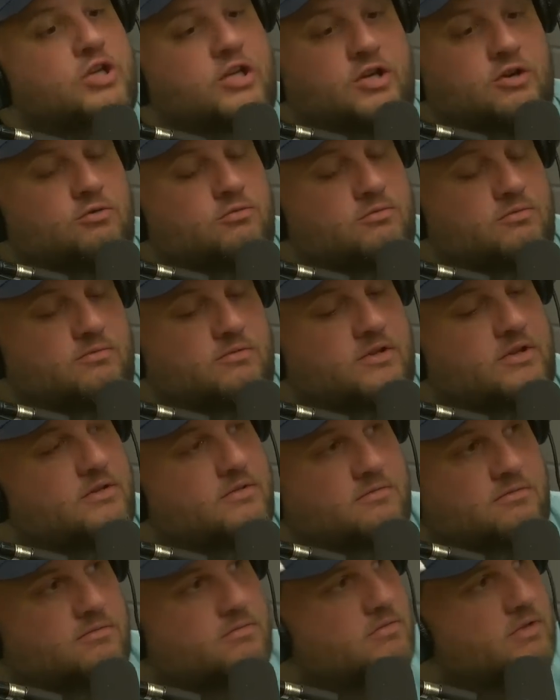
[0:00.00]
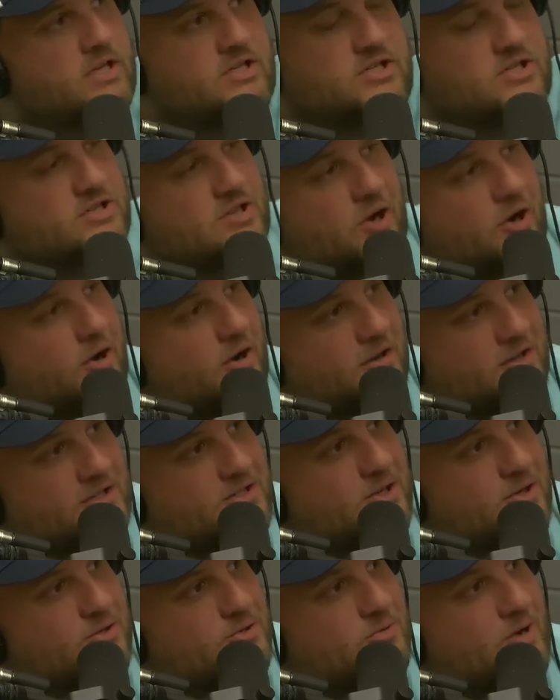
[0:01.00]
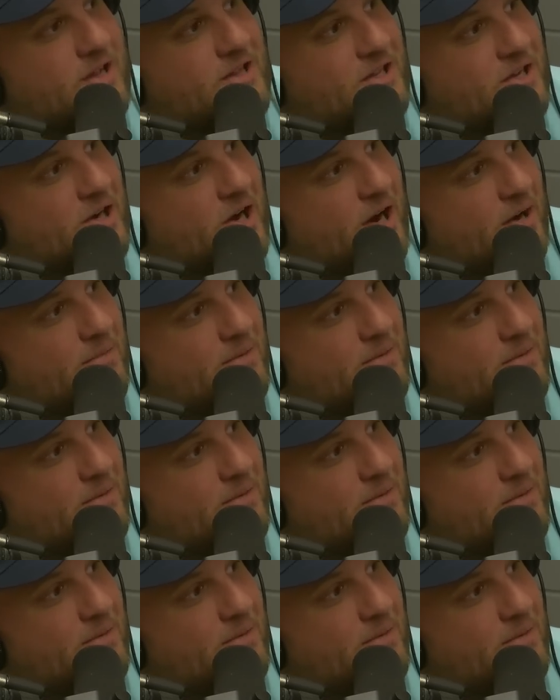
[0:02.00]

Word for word: you this is gone. This goes right in the garbage.